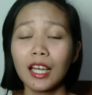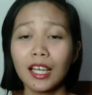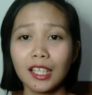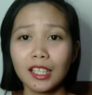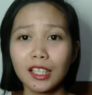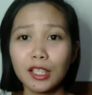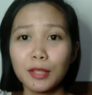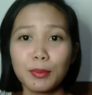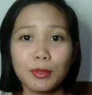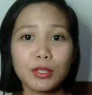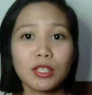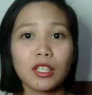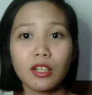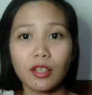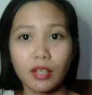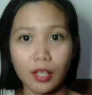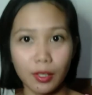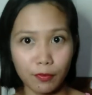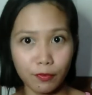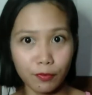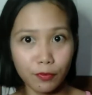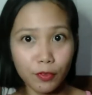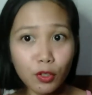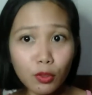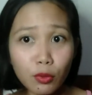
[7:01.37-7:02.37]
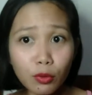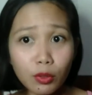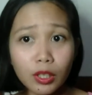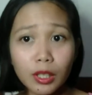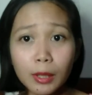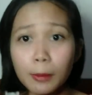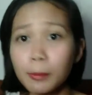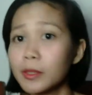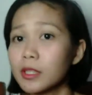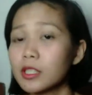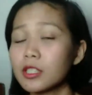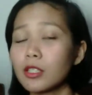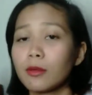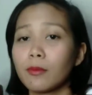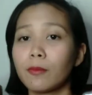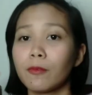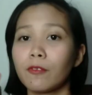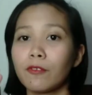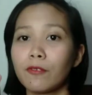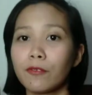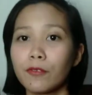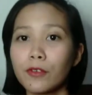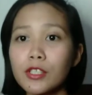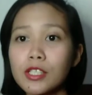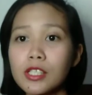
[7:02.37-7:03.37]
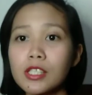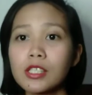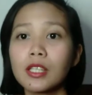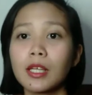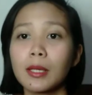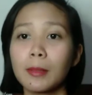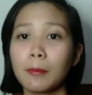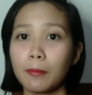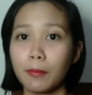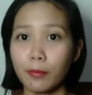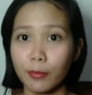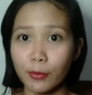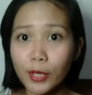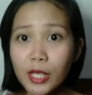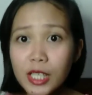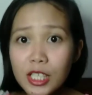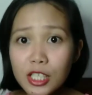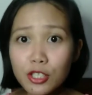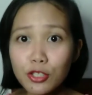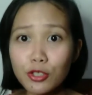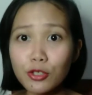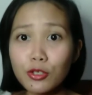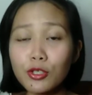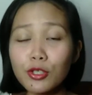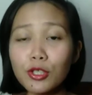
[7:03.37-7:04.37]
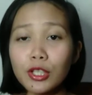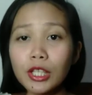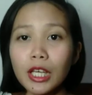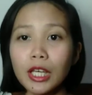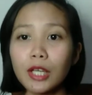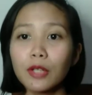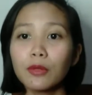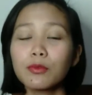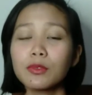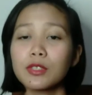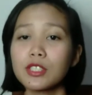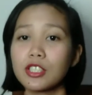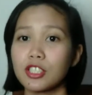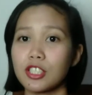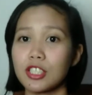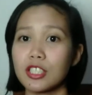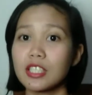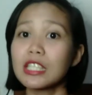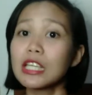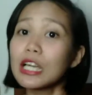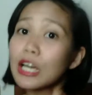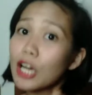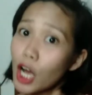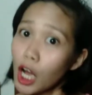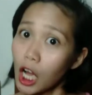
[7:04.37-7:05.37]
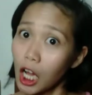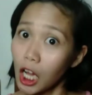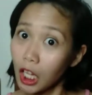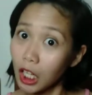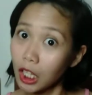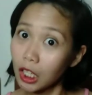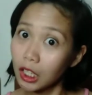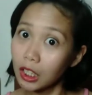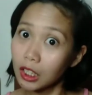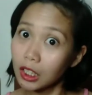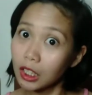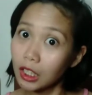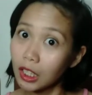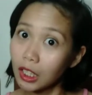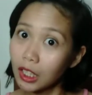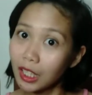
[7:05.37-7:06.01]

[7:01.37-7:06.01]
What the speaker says: Hindi po siya review, hindi pa siya first impression. It was just a haul.